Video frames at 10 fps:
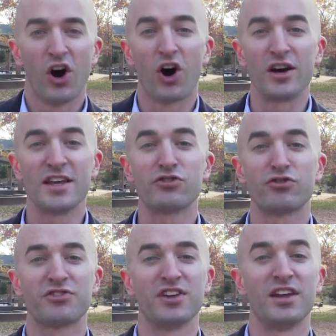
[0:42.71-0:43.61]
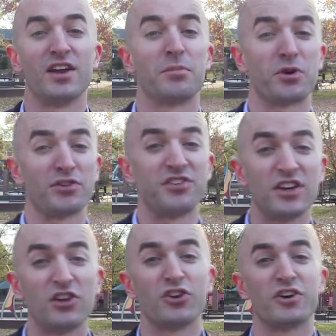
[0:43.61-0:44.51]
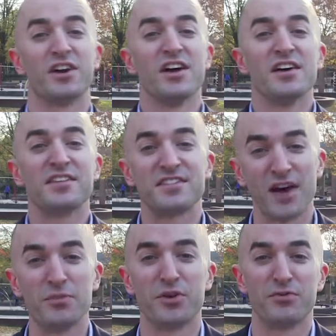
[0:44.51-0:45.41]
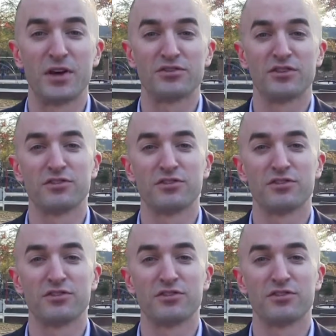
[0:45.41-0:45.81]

are interested in a particular subdivision.